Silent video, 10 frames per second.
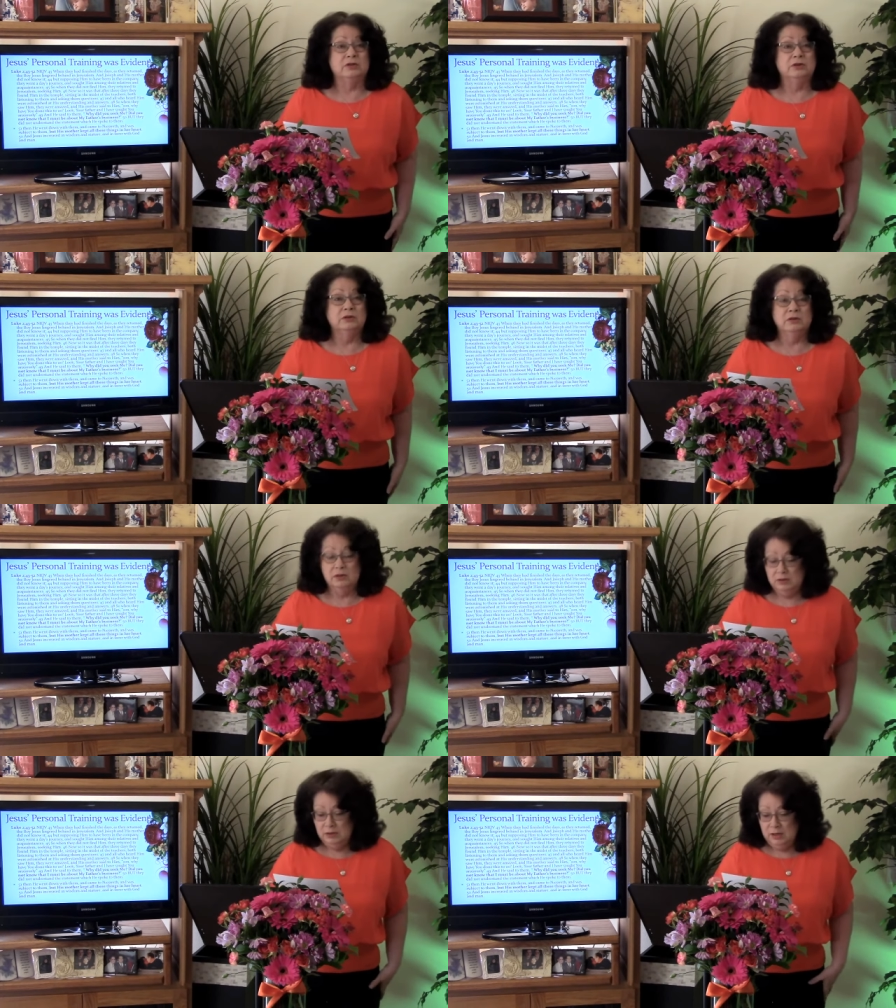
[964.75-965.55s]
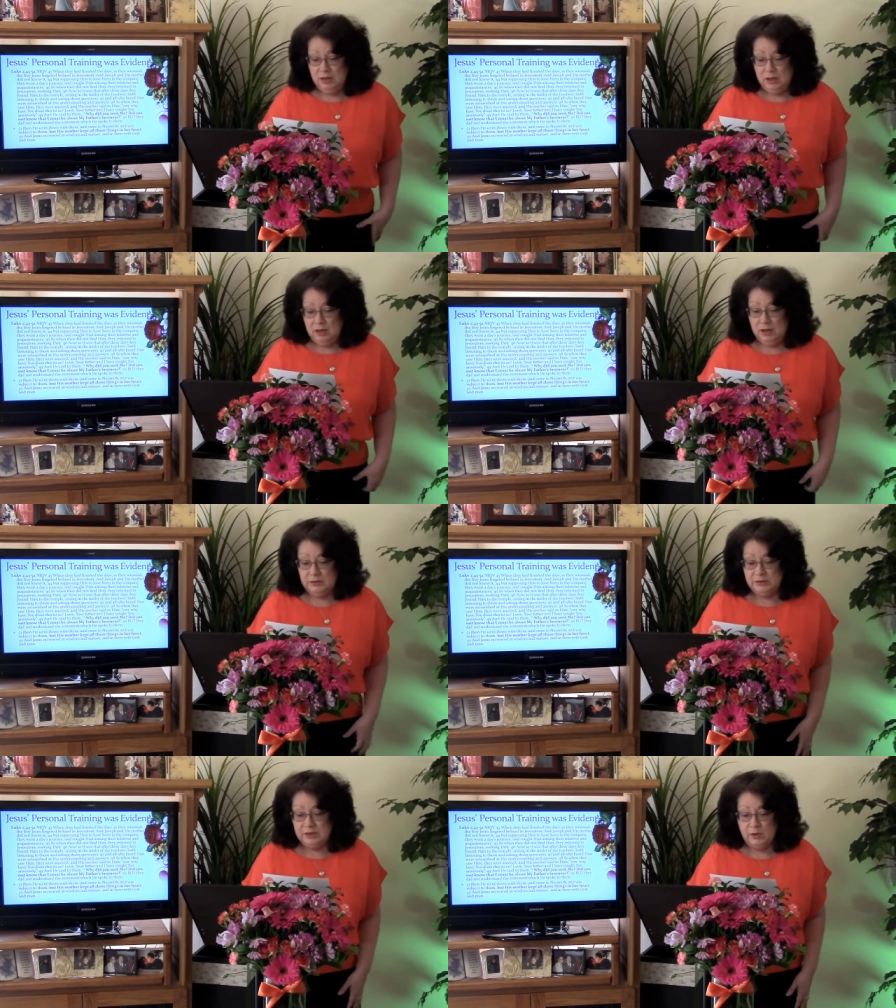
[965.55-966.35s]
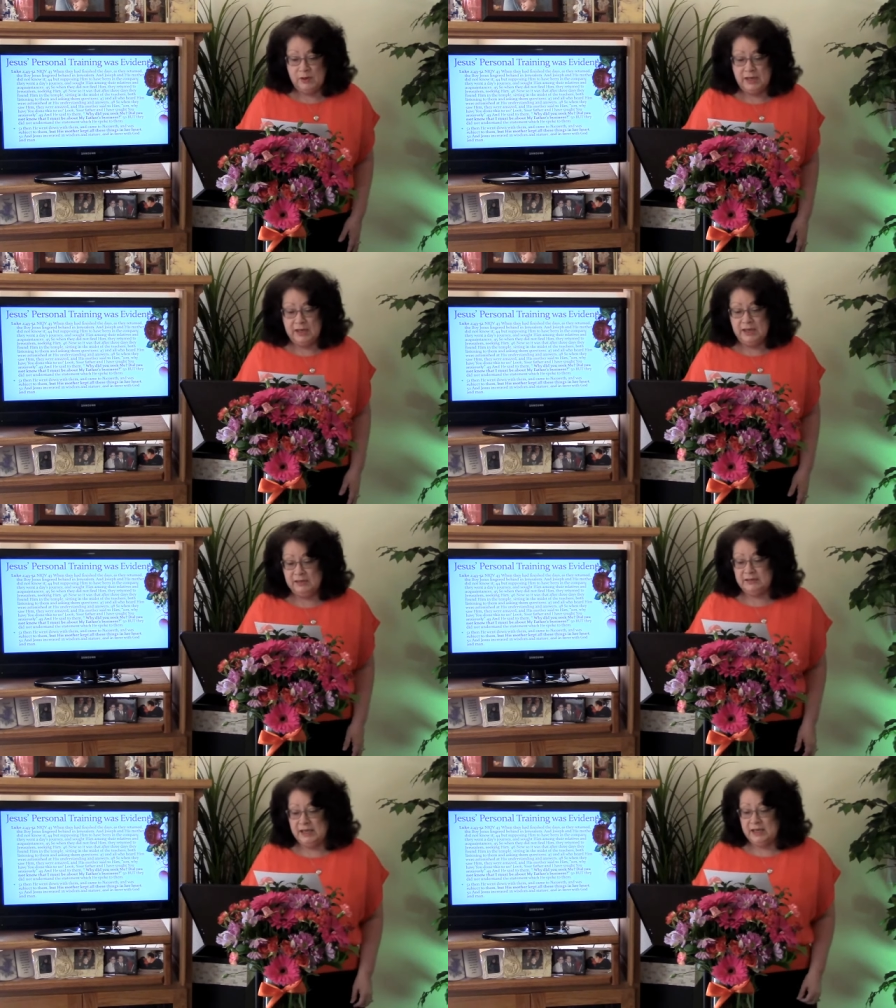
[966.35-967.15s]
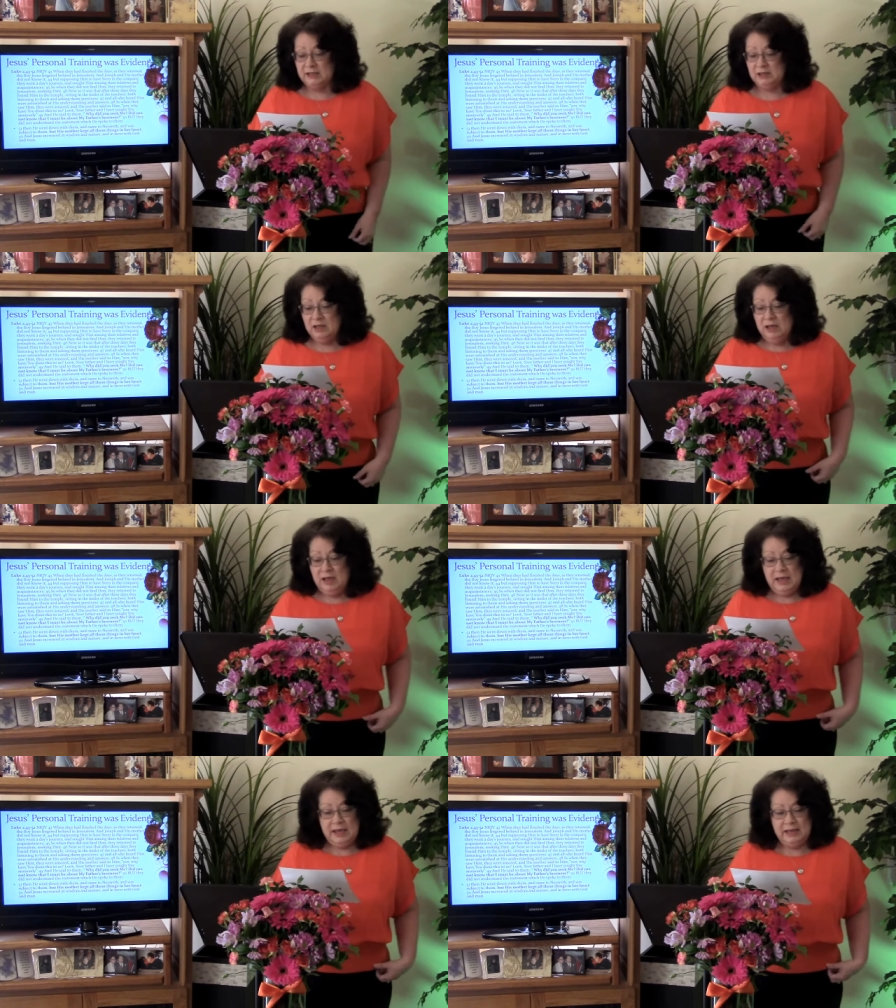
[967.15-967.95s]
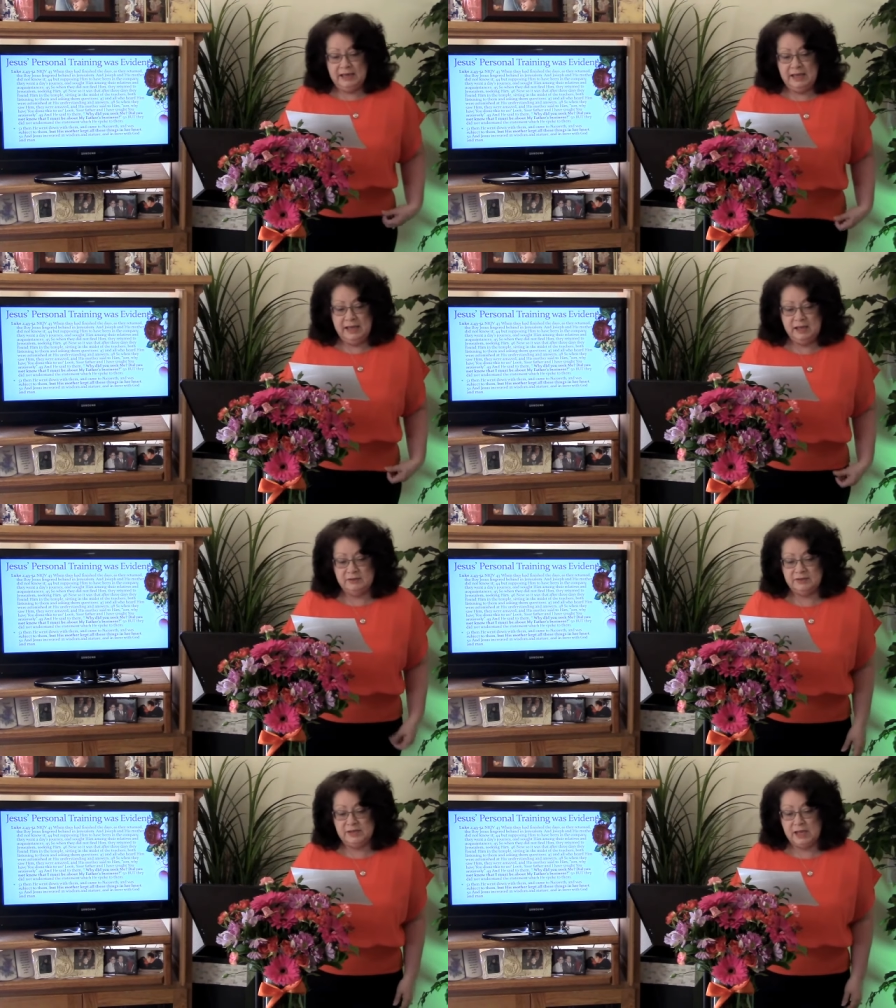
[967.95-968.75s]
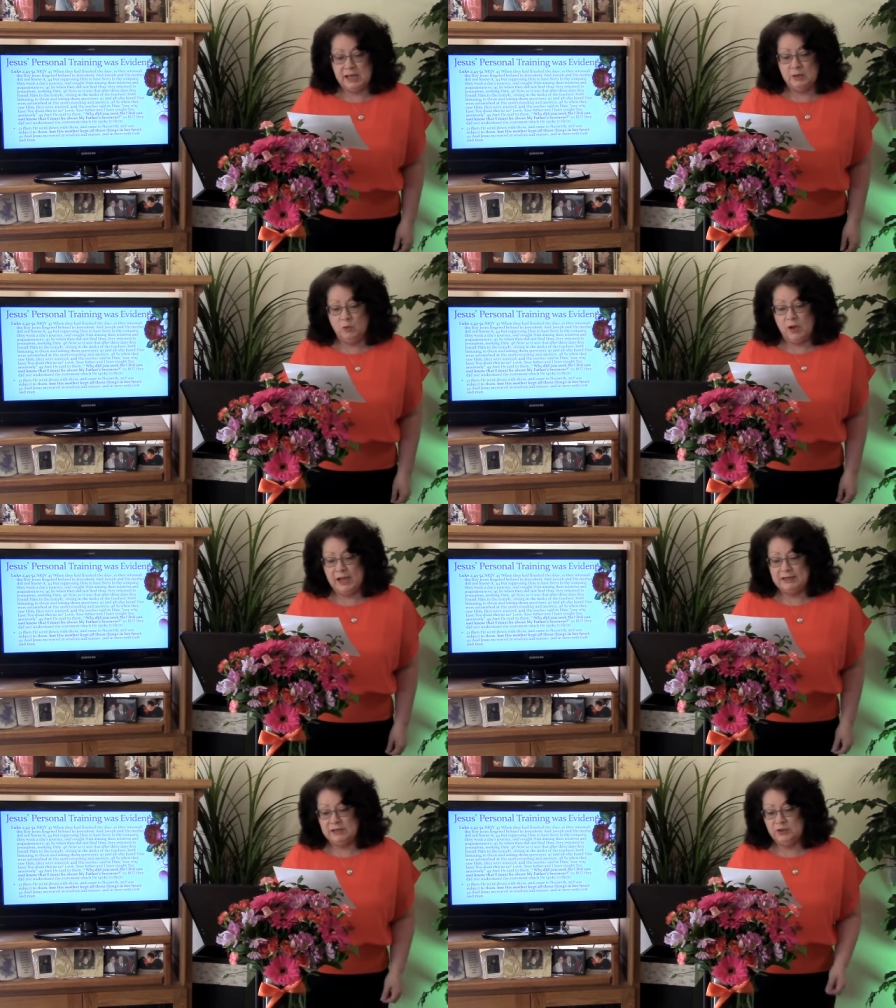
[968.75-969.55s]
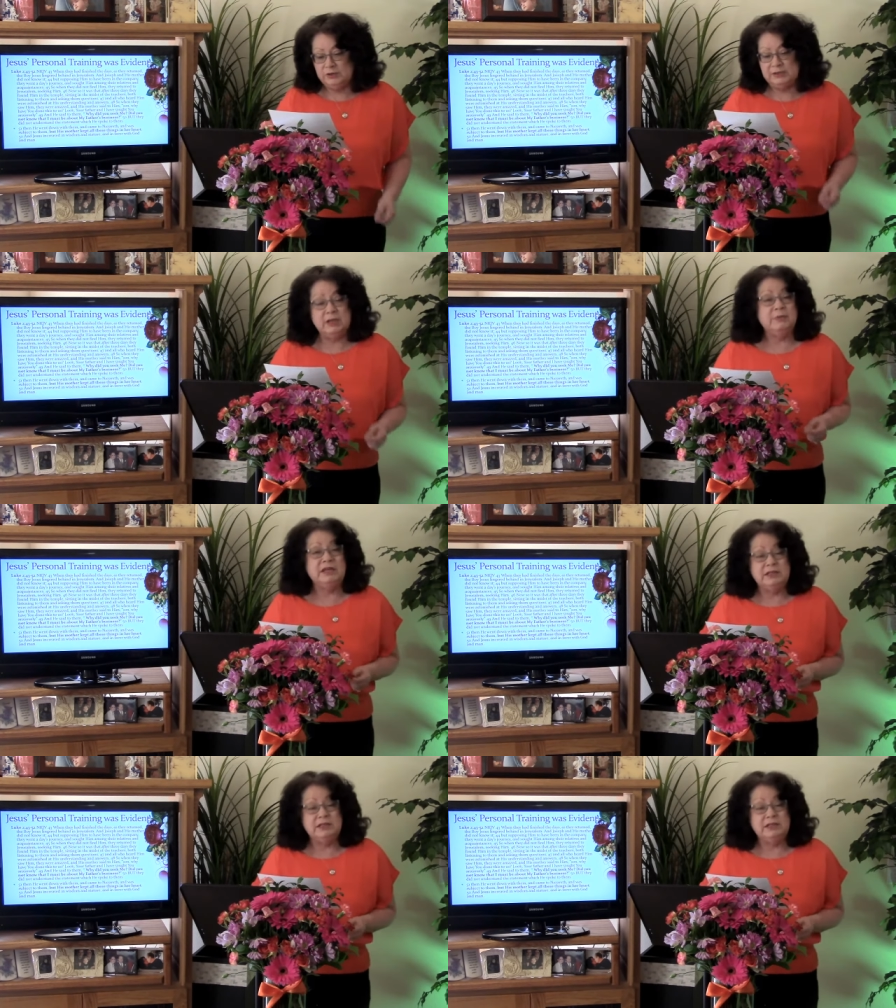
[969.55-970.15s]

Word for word: Mm -hmm. uh, so he, he says, and he said, Why did you seek me?